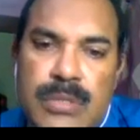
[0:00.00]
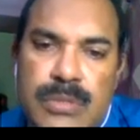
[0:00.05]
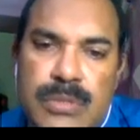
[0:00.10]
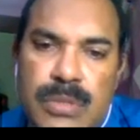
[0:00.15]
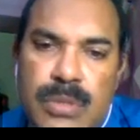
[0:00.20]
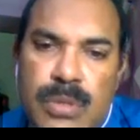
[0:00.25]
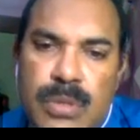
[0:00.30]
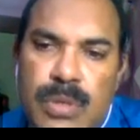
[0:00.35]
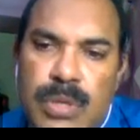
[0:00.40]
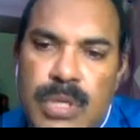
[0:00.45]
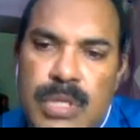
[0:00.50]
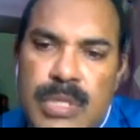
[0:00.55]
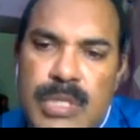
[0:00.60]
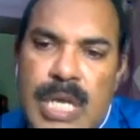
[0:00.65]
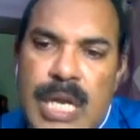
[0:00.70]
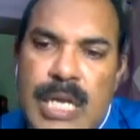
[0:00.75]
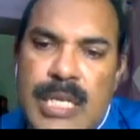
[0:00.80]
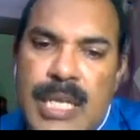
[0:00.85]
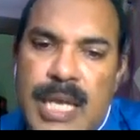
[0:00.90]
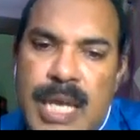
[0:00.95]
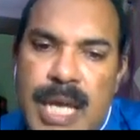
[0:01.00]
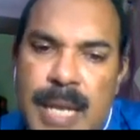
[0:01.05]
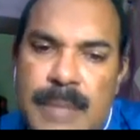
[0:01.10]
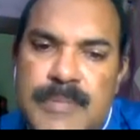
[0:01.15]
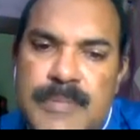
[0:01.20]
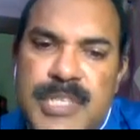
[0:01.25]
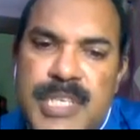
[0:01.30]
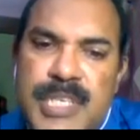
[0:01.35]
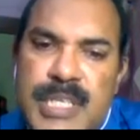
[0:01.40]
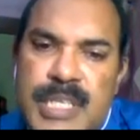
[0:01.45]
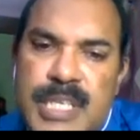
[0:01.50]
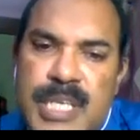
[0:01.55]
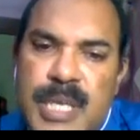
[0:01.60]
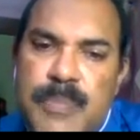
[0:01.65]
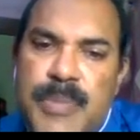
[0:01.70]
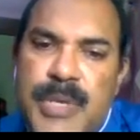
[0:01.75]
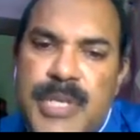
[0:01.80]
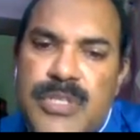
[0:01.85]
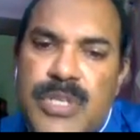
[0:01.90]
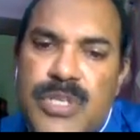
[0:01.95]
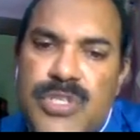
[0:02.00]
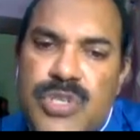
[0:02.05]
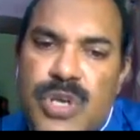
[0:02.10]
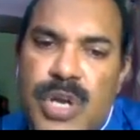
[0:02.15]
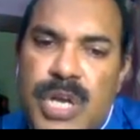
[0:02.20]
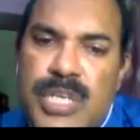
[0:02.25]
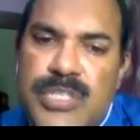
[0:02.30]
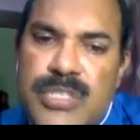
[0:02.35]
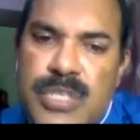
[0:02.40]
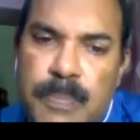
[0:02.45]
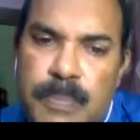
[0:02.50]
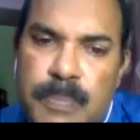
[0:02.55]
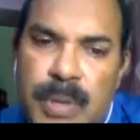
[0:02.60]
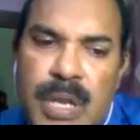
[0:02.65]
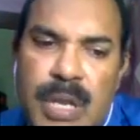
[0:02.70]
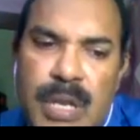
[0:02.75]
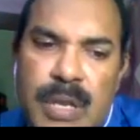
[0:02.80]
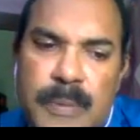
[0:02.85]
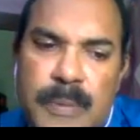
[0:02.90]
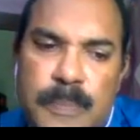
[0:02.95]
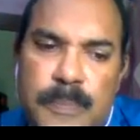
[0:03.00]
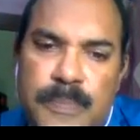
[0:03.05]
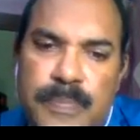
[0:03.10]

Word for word: So that helps in keeping the joint supple,